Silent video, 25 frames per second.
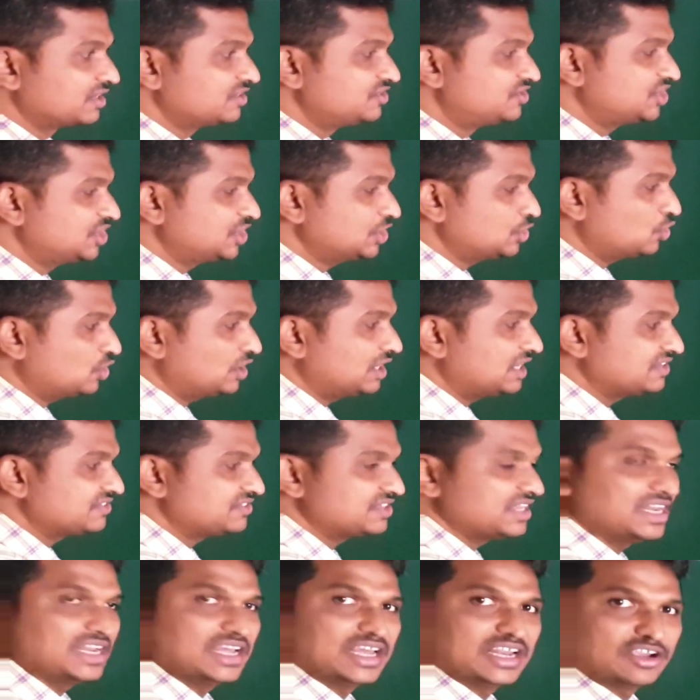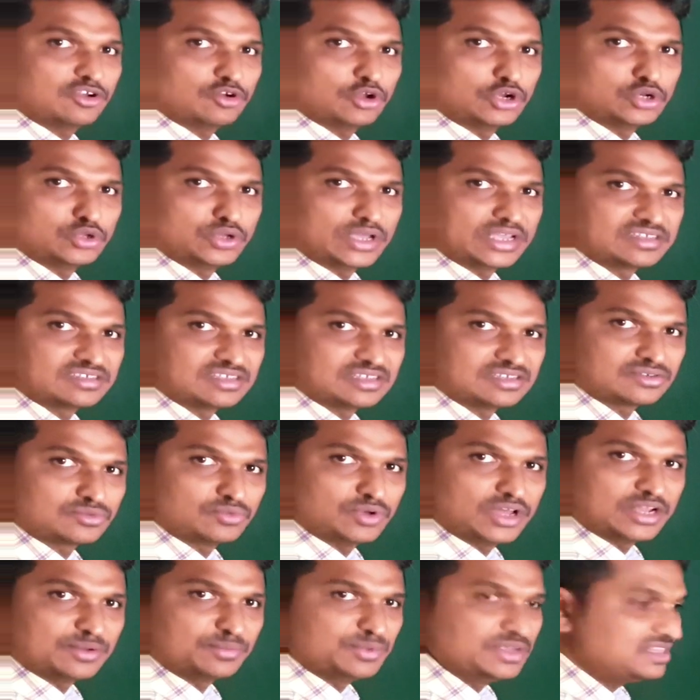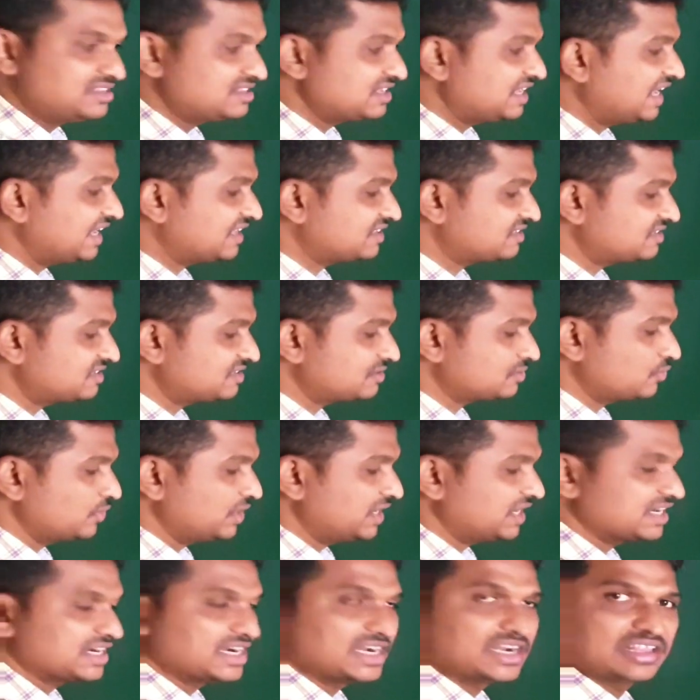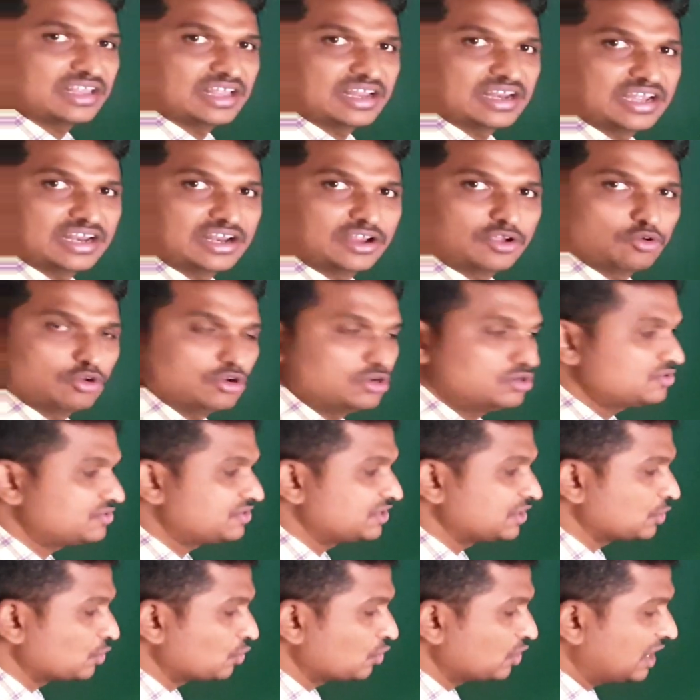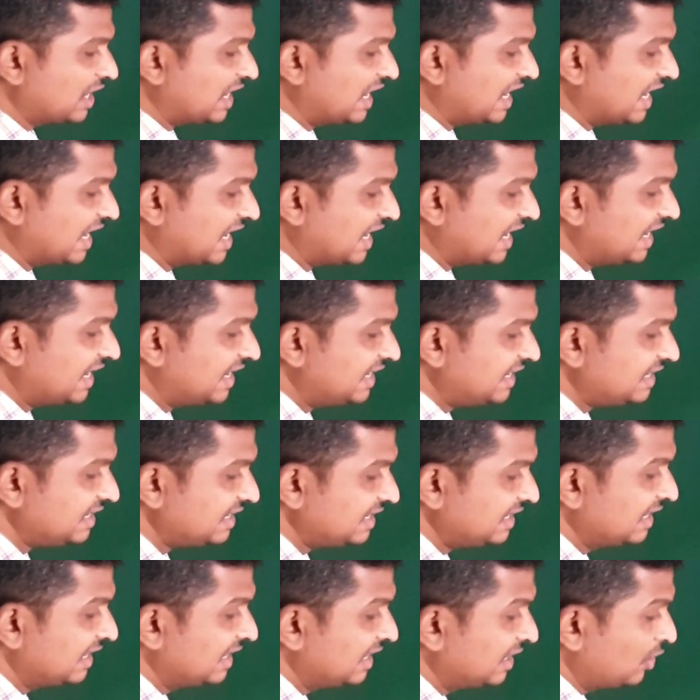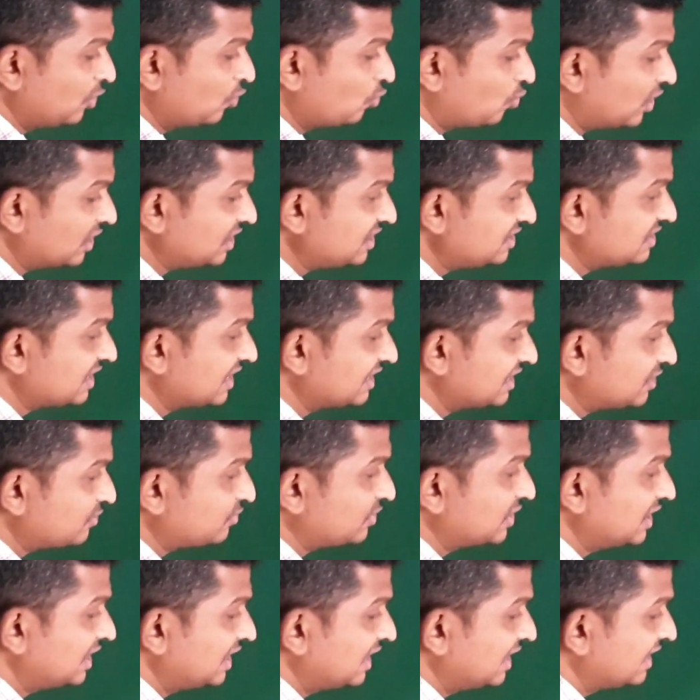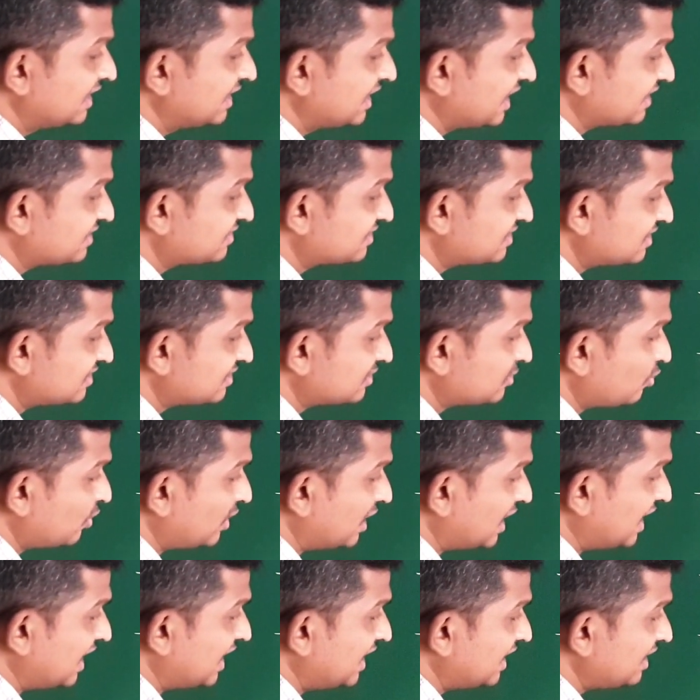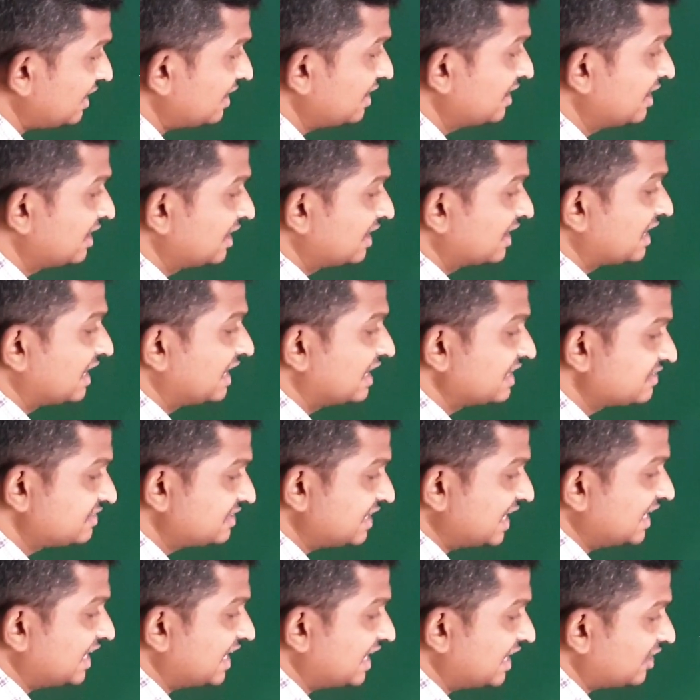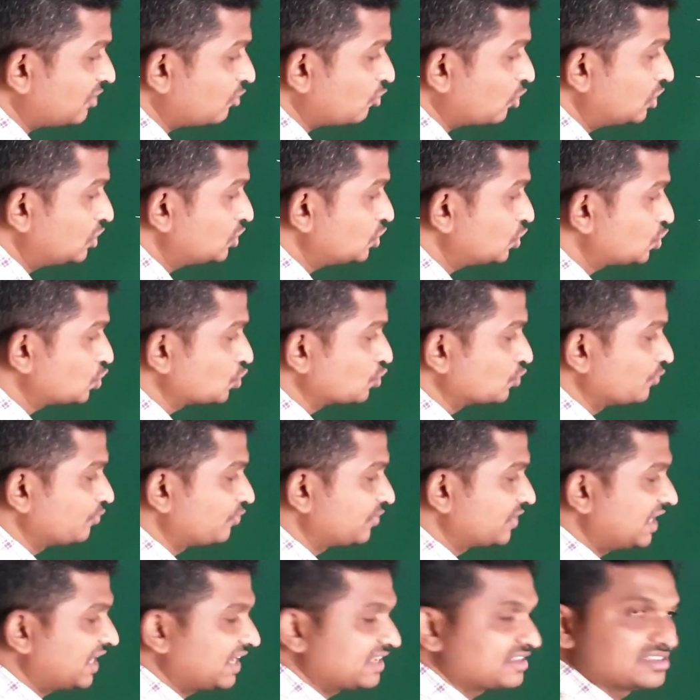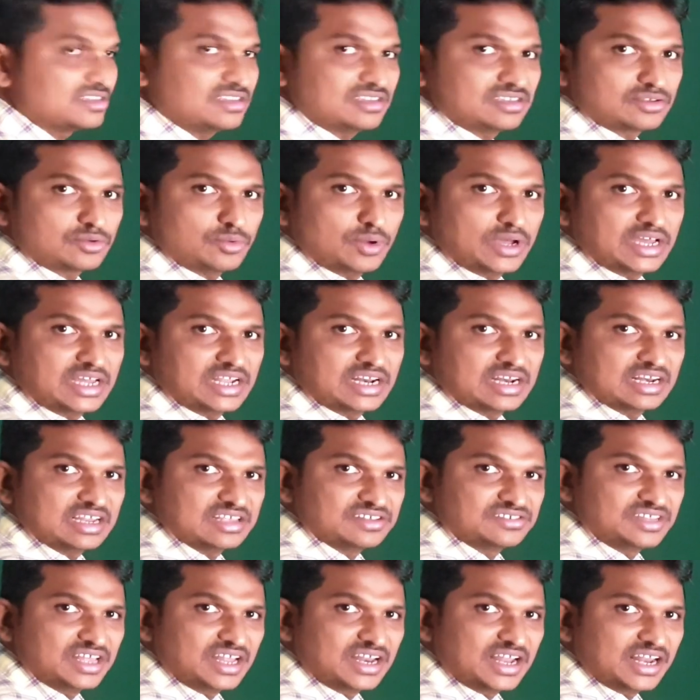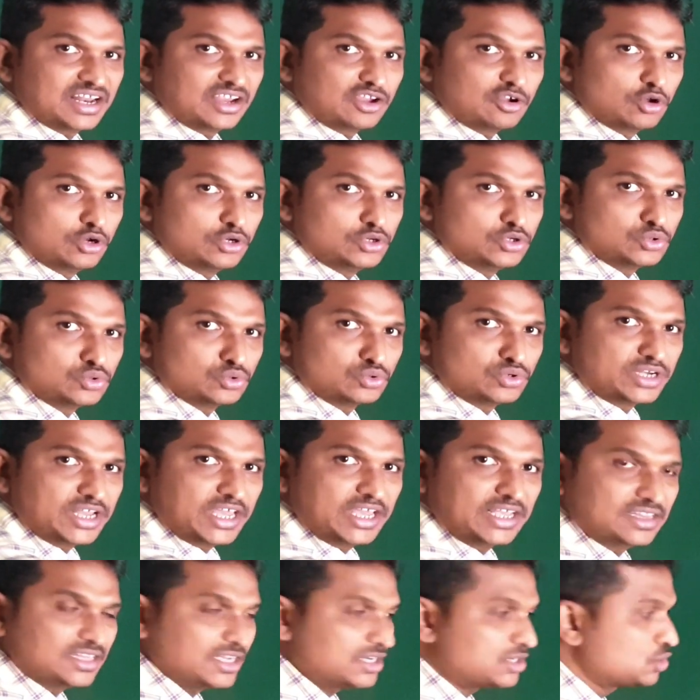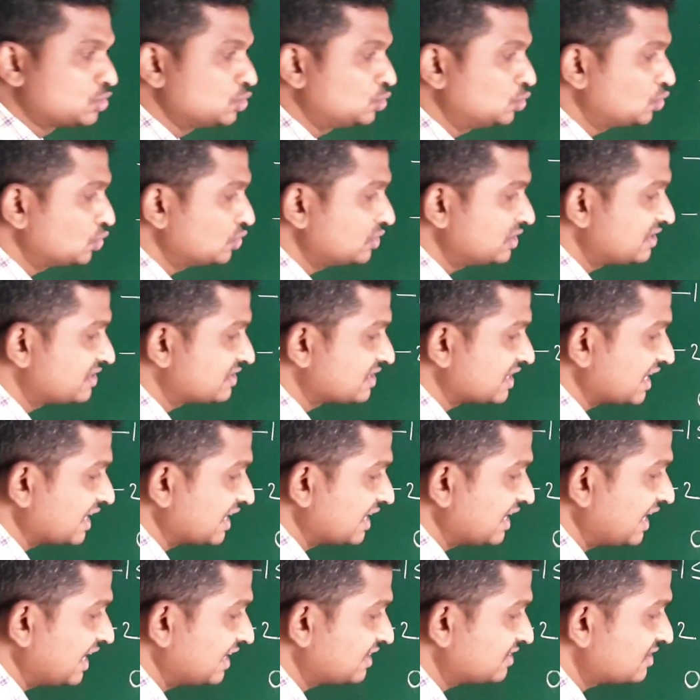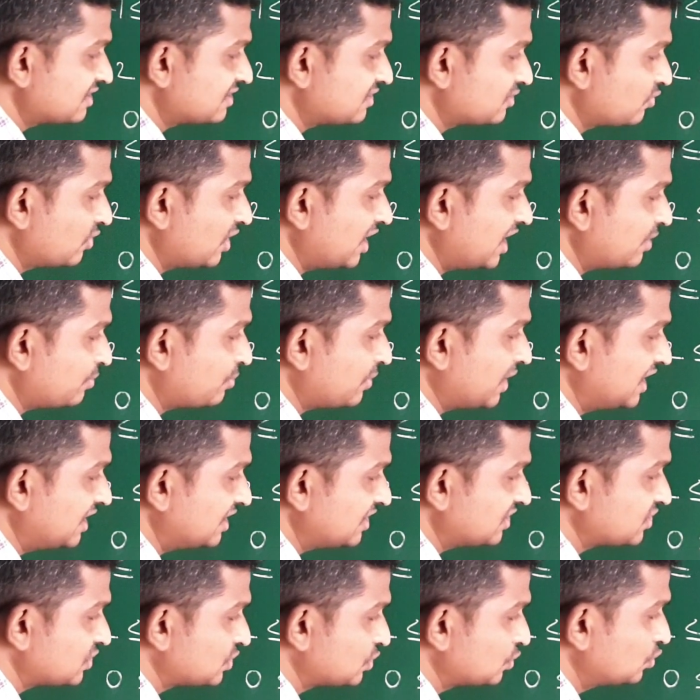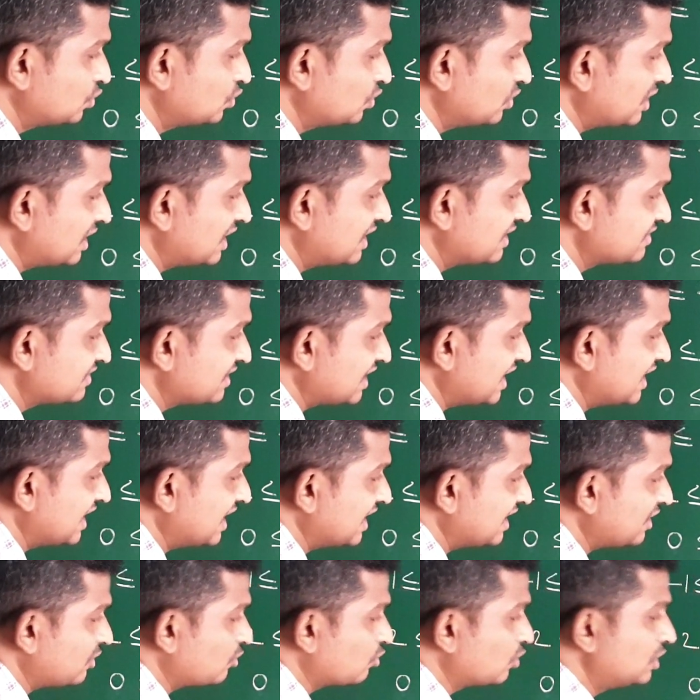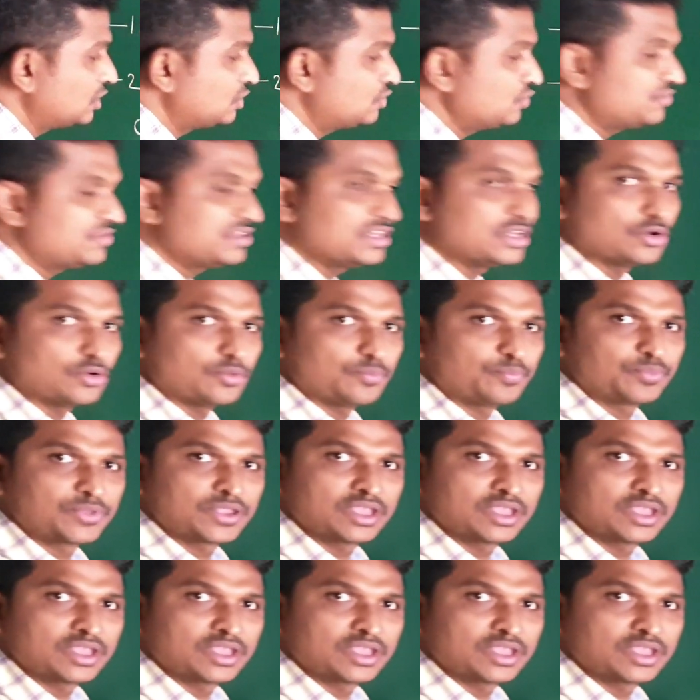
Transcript: 0 less than or equal to x square means x square greater than or equal to 0. And what is the other one? X square less than or equal to 2. X square less than or equal to 2. Take that 2 to this side. X square minus 2 less than or equal to 0.